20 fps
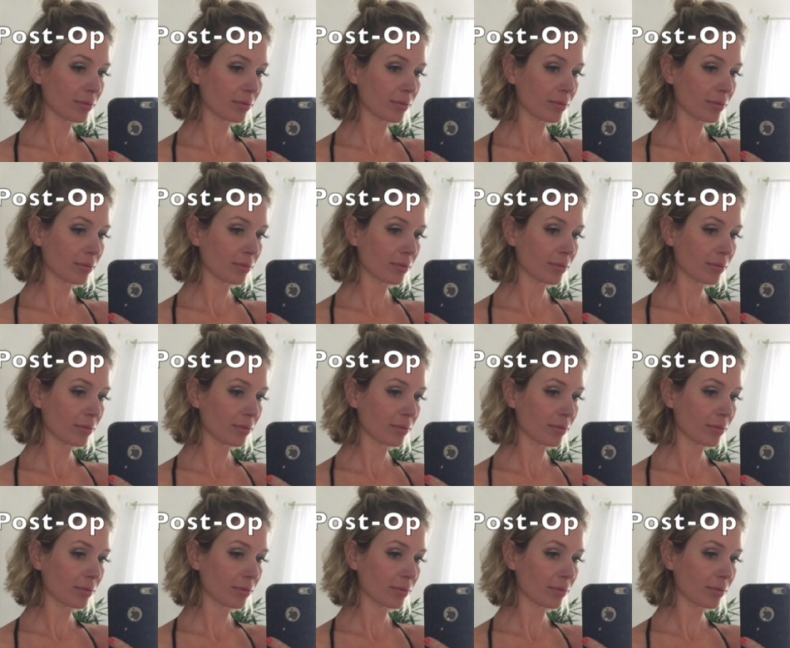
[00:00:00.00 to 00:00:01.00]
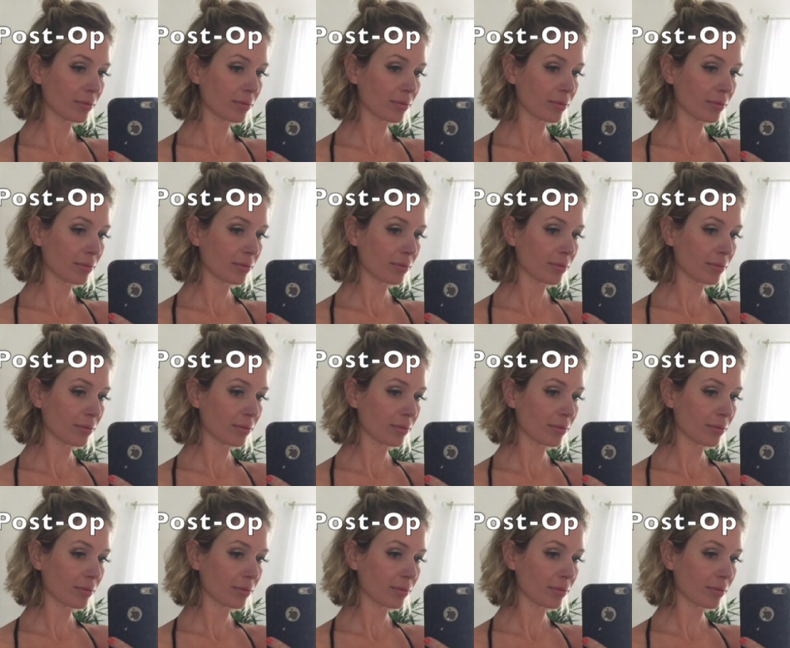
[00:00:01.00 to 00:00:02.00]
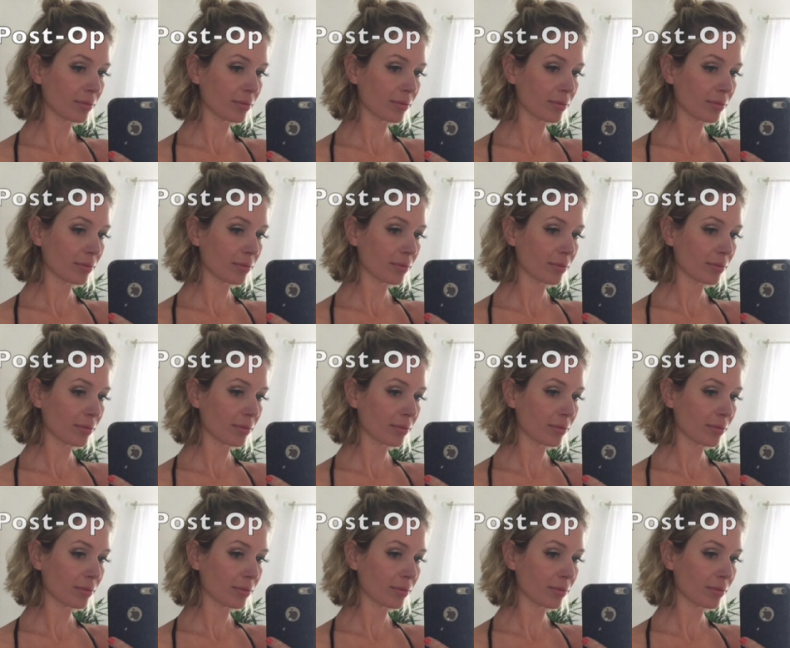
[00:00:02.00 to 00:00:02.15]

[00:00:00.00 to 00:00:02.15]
(silence)